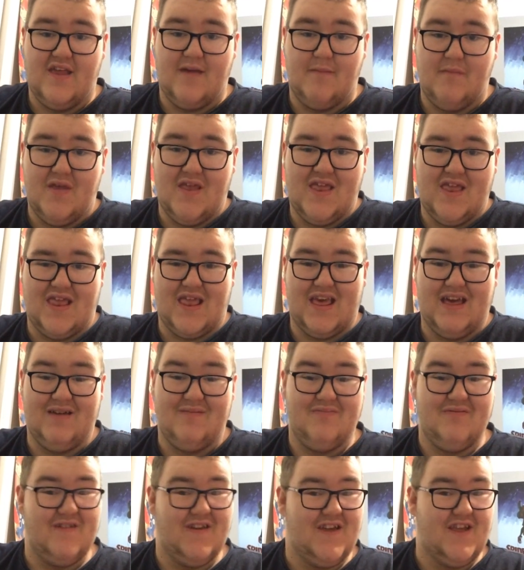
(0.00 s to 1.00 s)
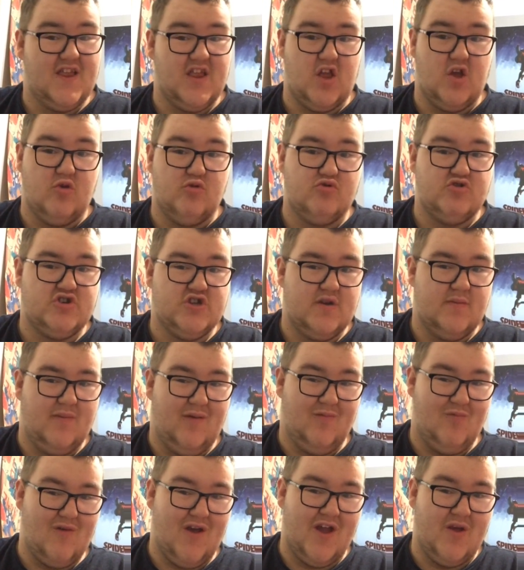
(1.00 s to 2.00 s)
Mrs. Kipling's nose should
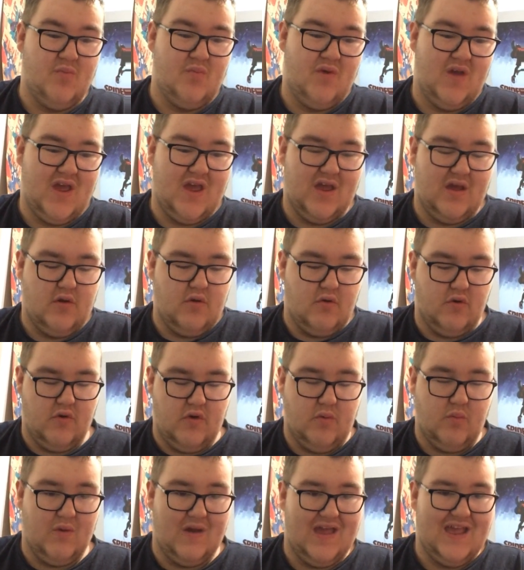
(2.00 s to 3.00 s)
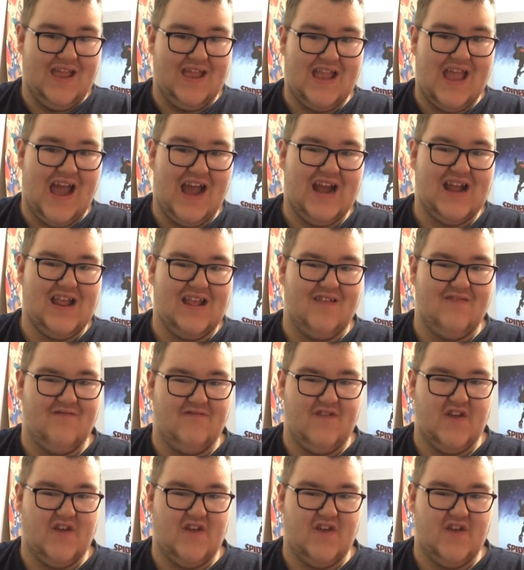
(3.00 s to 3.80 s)
be red only when it attacks his